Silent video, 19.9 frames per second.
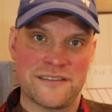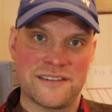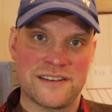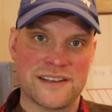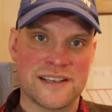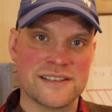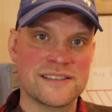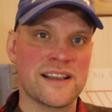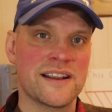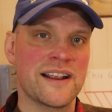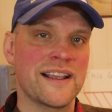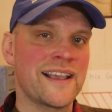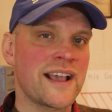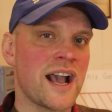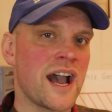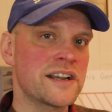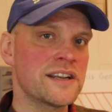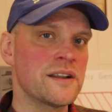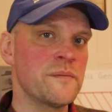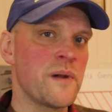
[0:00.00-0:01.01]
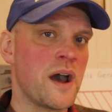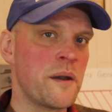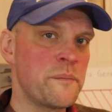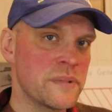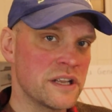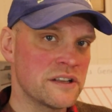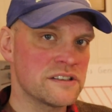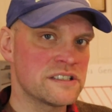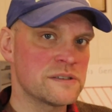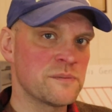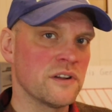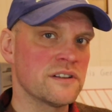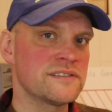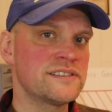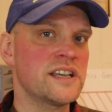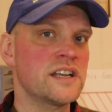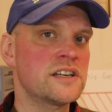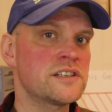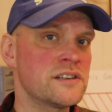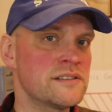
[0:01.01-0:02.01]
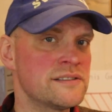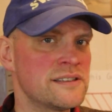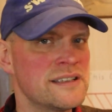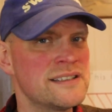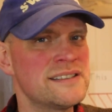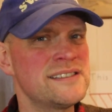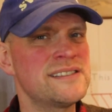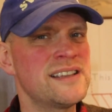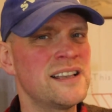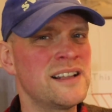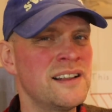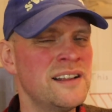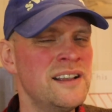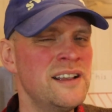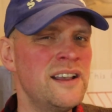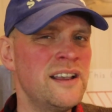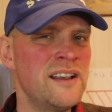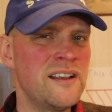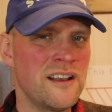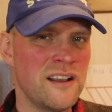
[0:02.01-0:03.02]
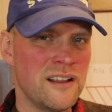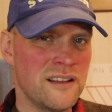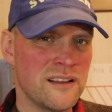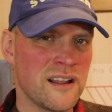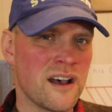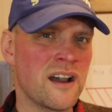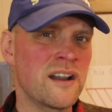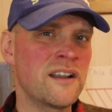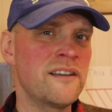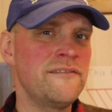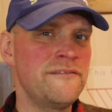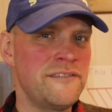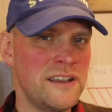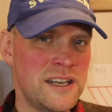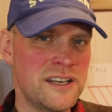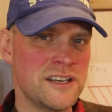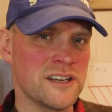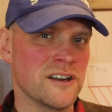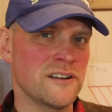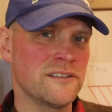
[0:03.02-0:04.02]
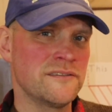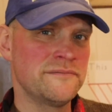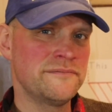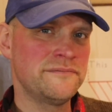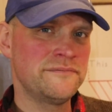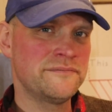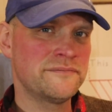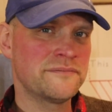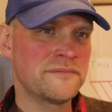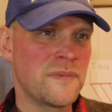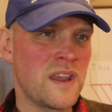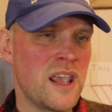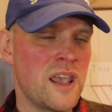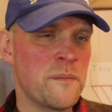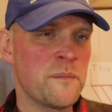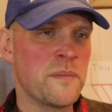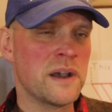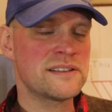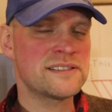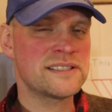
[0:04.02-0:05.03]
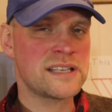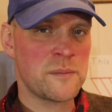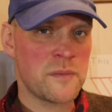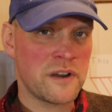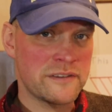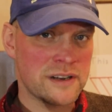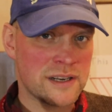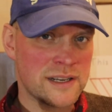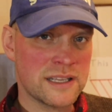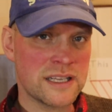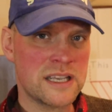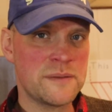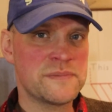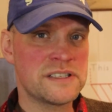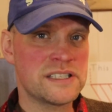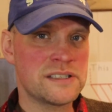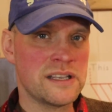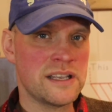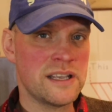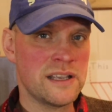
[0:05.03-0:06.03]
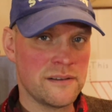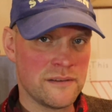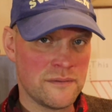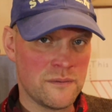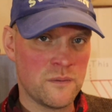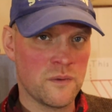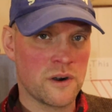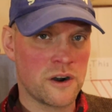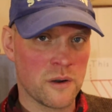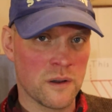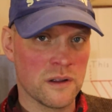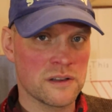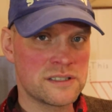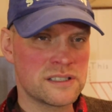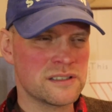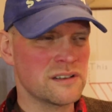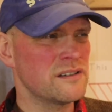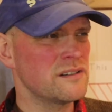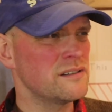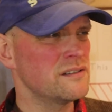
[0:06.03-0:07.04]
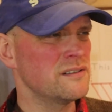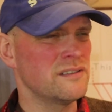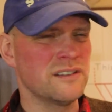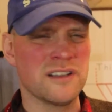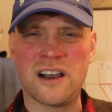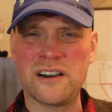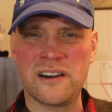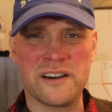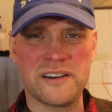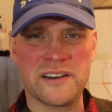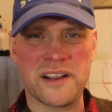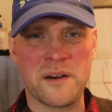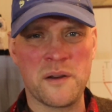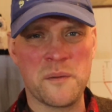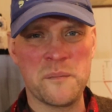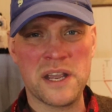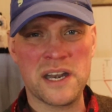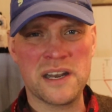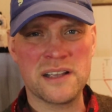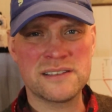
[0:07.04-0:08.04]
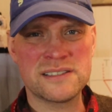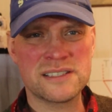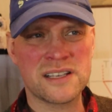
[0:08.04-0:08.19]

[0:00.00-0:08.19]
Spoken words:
Just then cut them up into small sections. It's still a long video, but some of the clips were also longer than a minute.